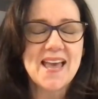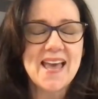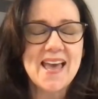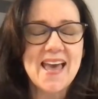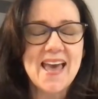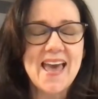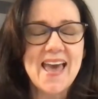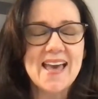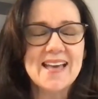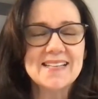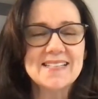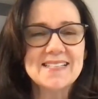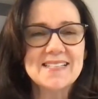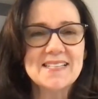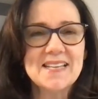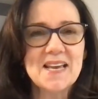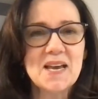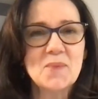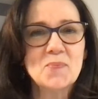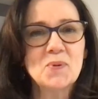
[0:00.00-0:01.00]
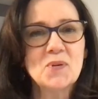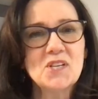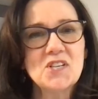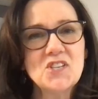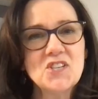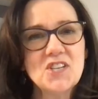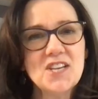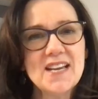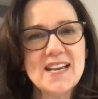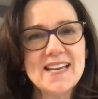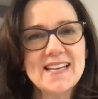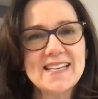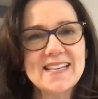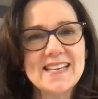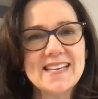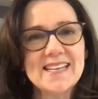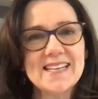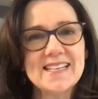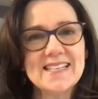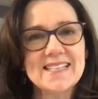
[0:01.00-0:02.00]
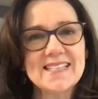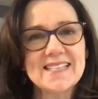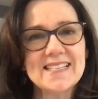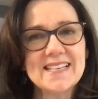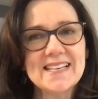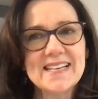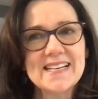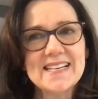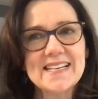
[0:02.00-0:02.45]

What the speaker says: And appreciate is